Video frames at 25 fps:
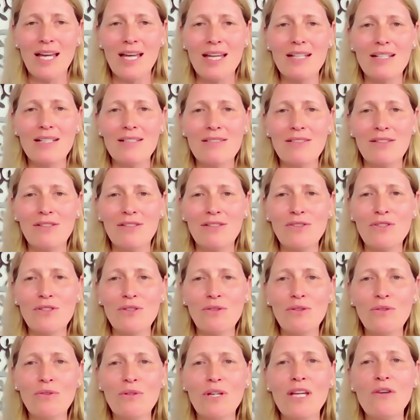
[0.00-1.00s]
And it's
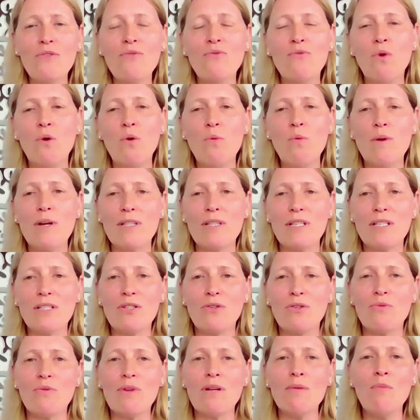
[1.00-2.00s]
also looking forward
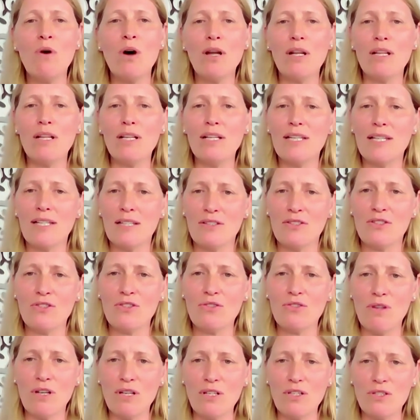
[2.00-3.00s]
into remodeling
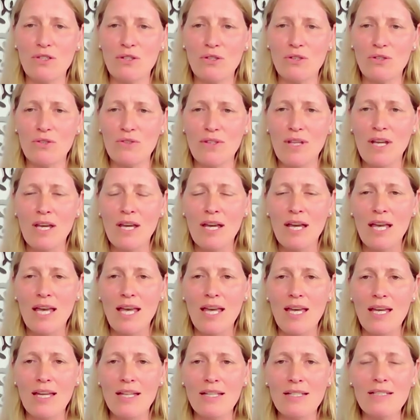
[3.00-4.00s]
structures
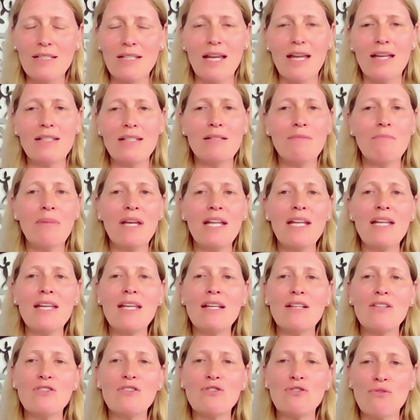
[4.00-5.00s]
and
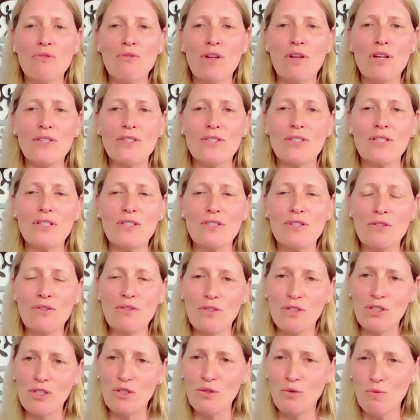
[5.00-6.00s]
embedding trust
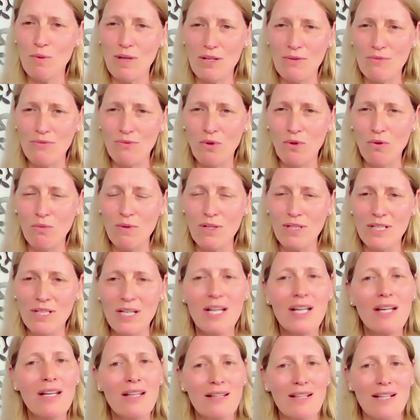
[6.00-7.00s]
into the new way forward.